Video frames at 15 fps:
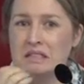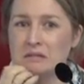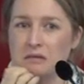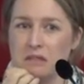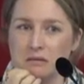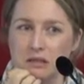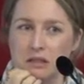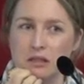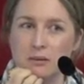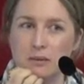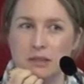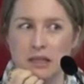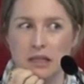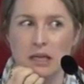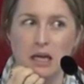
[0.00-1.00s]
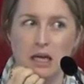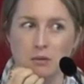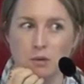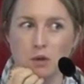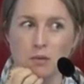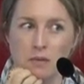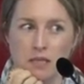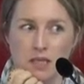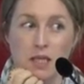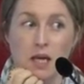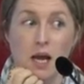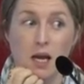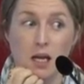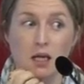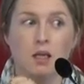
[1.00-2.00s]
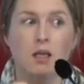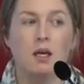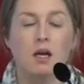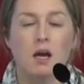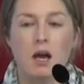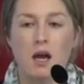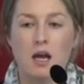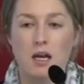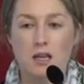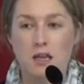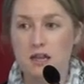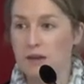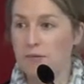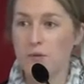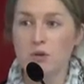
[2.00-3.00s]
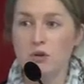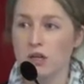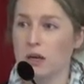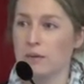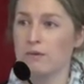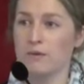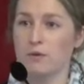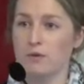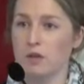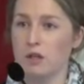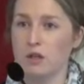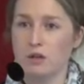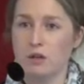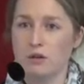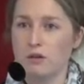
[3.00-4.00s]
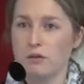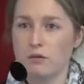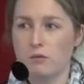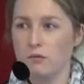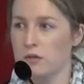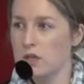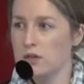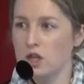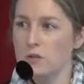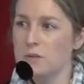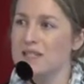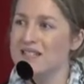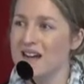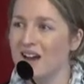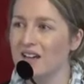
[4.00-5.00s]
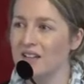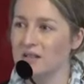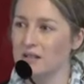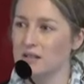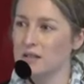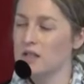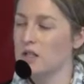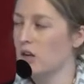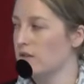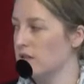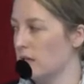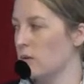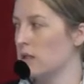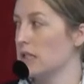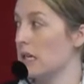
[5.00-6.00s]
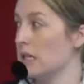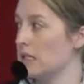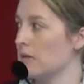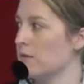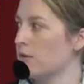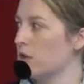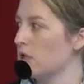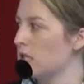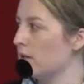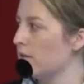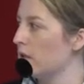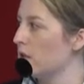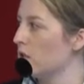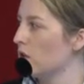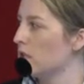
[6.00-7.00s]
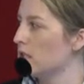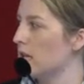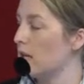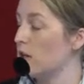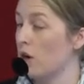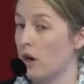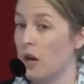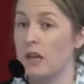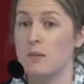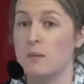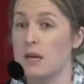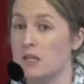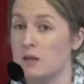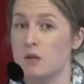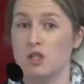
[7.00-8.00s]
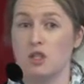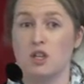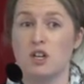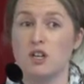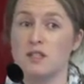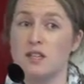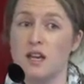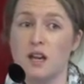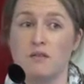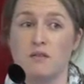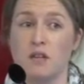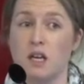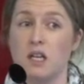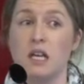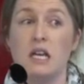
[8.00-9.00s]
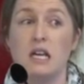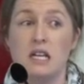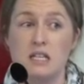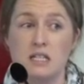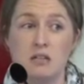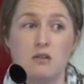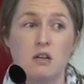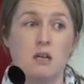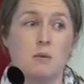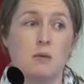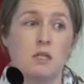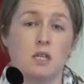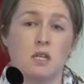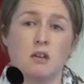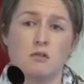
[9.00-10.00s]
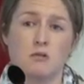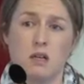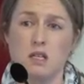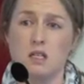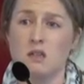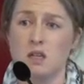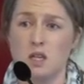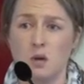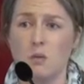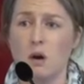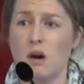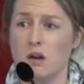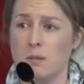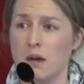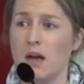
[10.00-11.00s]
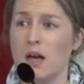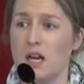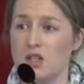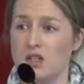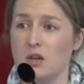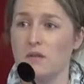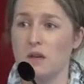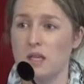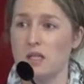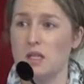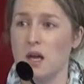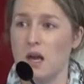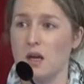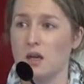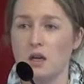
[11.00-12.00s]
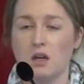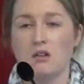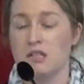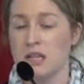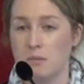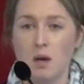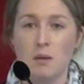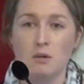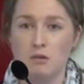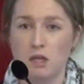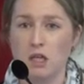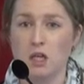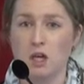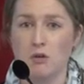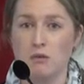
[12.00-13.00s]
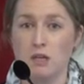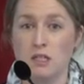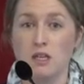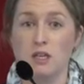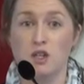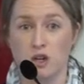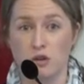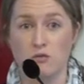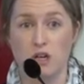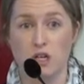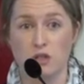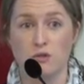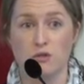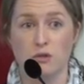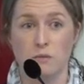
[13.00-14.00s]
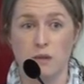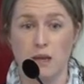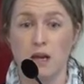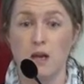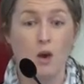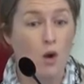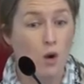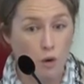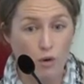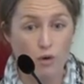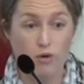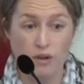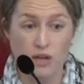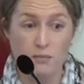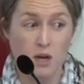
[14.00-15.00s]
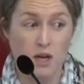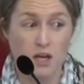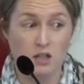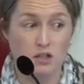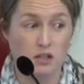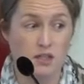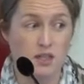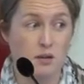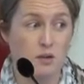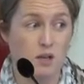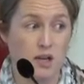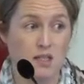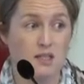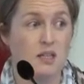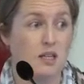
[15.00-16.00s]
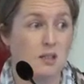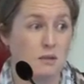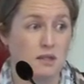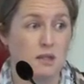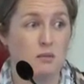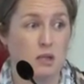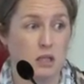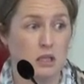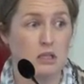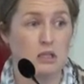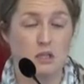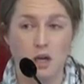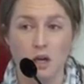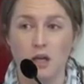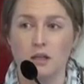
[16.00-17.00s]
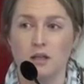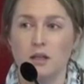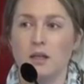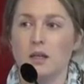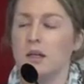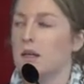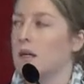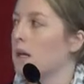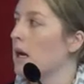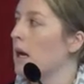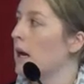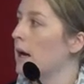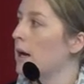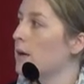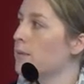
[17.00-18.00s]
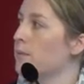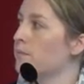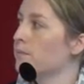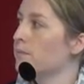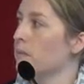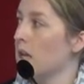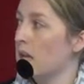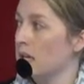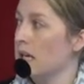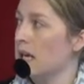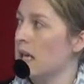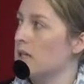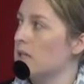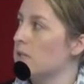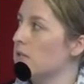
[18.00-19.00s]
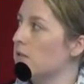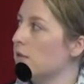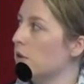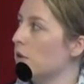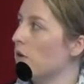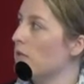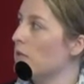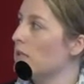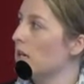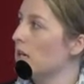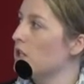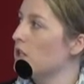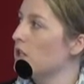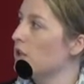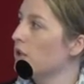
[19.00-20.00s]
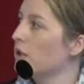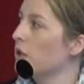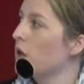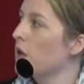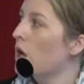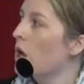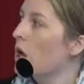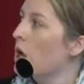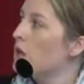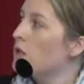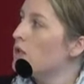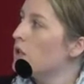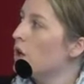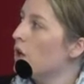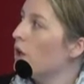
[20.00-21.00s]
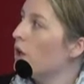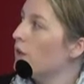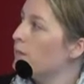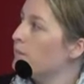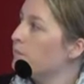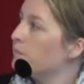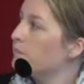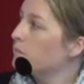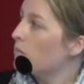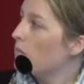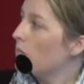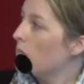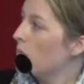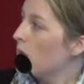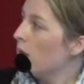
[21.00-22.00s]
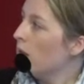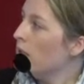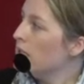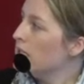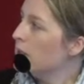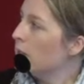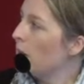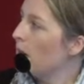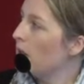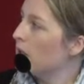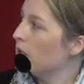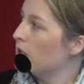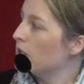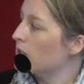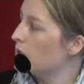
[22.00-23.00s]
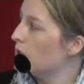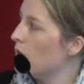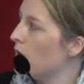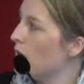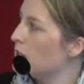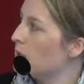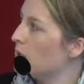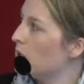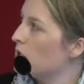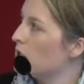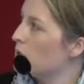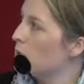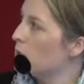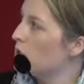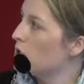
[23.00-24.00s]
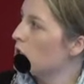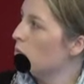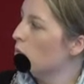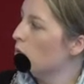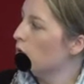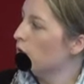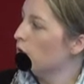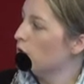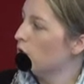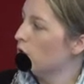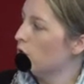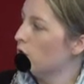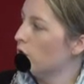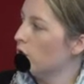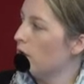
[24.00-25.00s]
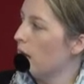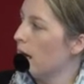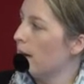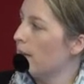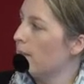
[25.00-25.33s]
don't really want to open that can of worms today. They've brought it up for you. Your job's done. So if someone's asking for it, definitely don't say no. And the best question you can say after that, is there any particular reason that you're worried about HIV today? Because they might be really low risk and you can reassure them in that. Or they might actually say, well, I had sex with someone last night. And again, it's a different conversation. So these are part of your slides, but I just wanted to move to